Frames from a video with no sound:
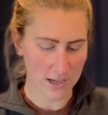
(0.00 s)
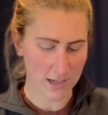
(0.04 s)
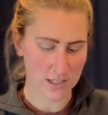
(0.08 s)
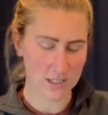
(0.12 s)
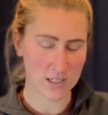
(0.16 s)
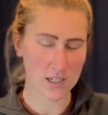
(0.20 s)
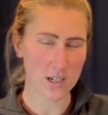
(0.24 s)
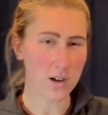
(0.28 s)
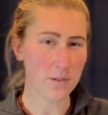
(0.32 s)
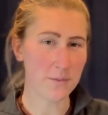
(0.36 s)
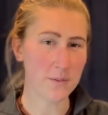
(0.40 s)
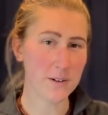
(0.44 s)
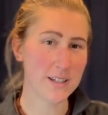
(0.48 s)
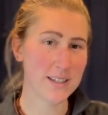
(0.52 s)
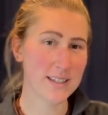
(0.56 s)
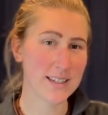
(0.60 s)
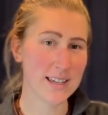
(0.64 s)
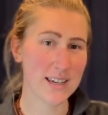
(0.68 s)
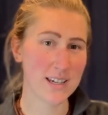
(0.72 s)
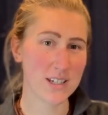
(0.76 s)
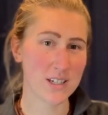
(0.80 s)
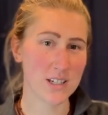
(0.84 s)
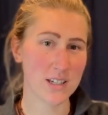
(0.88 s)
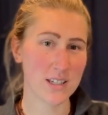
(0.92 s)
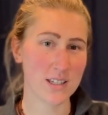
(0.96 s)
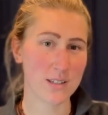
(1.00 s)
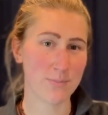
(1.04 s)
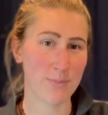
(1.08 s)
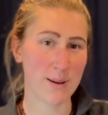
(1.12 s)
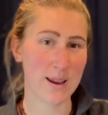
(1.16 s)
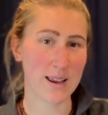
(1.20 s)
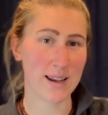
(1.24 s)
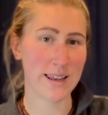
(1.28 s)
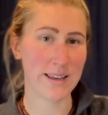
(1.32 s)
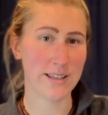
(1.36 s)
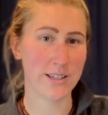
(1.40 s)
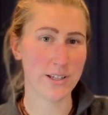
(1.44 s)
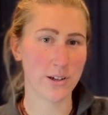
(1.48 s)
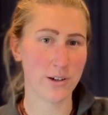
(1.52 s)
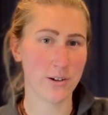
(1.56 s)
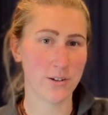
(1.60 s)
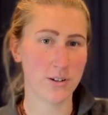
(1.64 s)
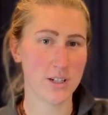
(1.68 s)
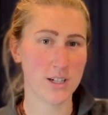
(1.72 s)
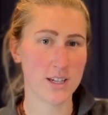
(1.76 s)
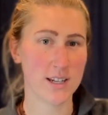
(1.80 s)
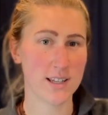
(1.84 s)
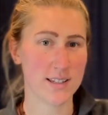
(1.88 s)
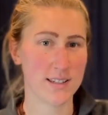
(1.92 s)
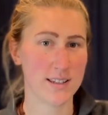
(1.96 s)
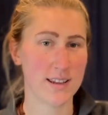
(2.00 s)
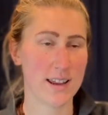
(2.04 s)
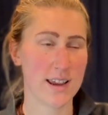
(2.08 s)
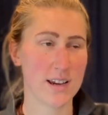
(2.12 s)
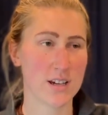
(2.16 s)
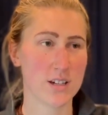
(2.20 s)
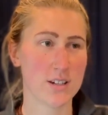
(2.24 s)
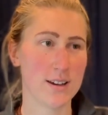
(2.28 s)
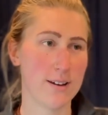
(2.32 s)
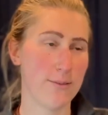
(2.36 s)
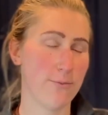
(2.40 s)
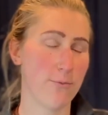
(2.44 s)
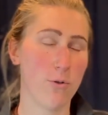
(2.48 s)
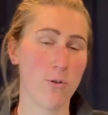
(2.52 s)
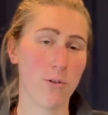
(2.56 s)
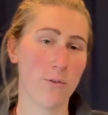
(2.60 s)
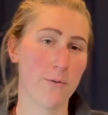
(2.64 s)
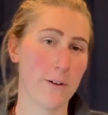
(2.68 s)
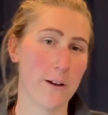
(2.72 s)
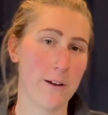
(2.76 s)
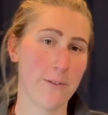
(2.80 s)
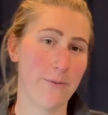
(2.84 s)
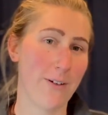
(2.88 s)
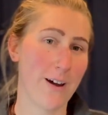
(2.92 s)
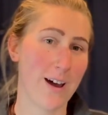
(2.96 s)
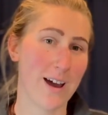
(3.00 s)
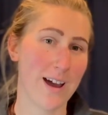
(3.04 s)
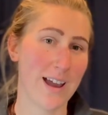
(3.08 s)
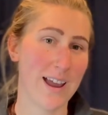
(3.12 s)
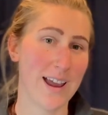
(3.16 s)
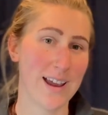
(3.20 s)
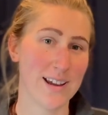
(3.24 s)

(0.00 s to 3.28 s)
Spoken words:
She's barely 2, she doesn't actually walk very far